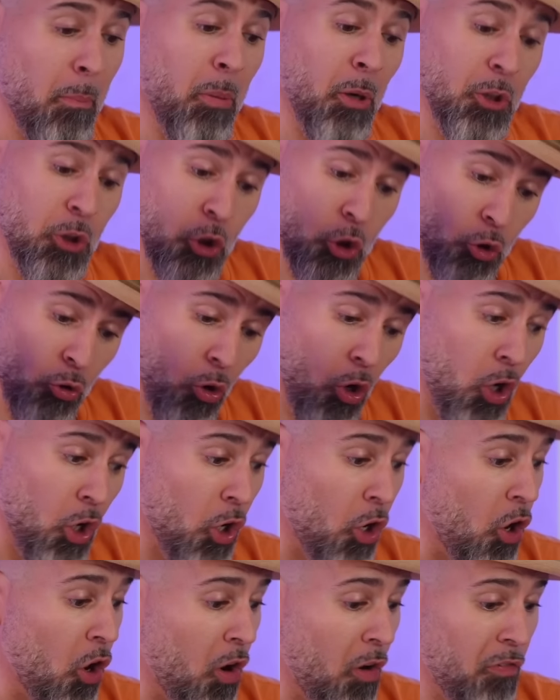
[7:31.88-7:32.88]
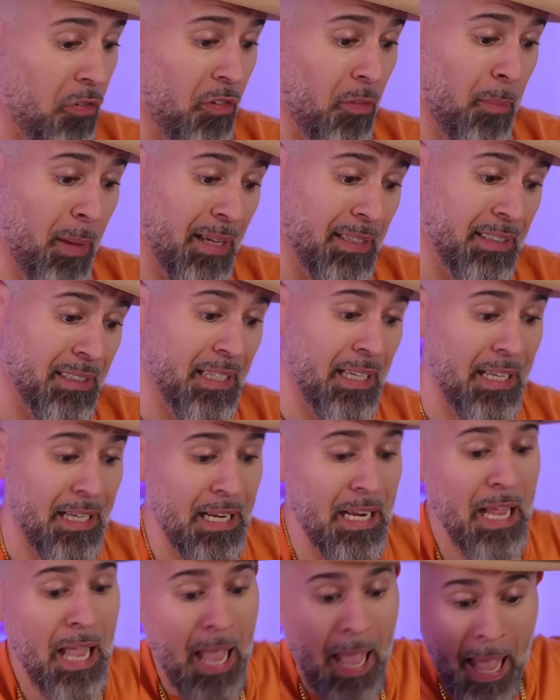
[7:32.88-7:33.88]
but stronger off of my
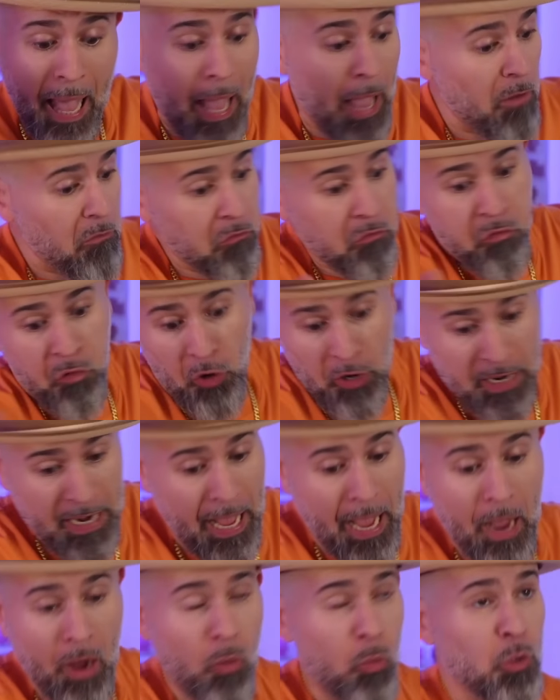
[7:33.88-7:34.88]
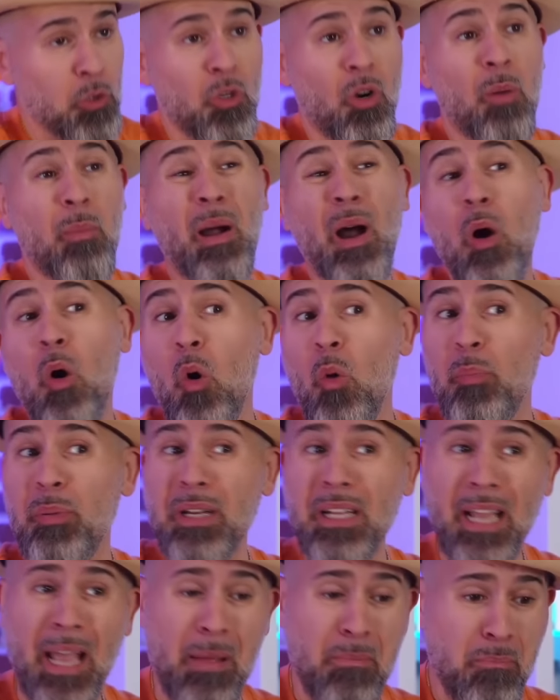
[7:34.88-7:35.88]
skin for now. We're talking about
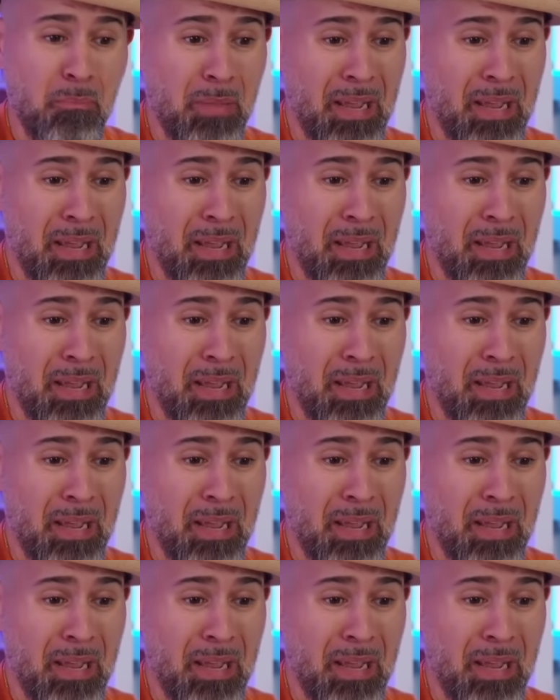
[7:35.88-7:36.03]
opening and